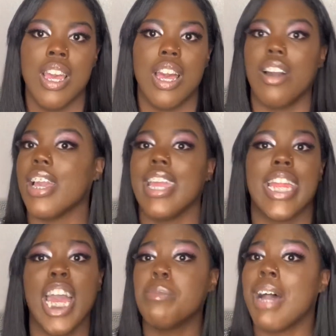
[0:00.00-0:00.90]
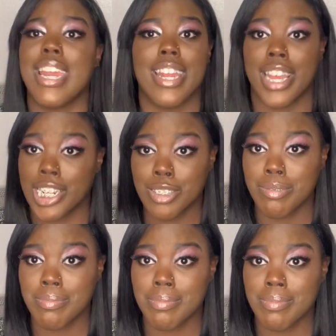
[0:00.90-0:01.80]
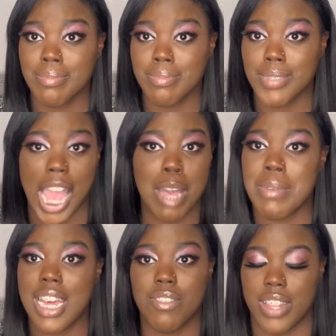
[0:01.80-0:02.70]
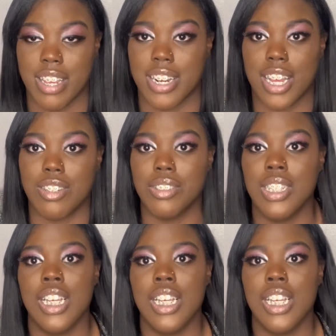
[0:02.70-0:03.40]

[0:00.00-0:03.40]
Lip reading: Okay, now I'm out of there. I'm out of there now.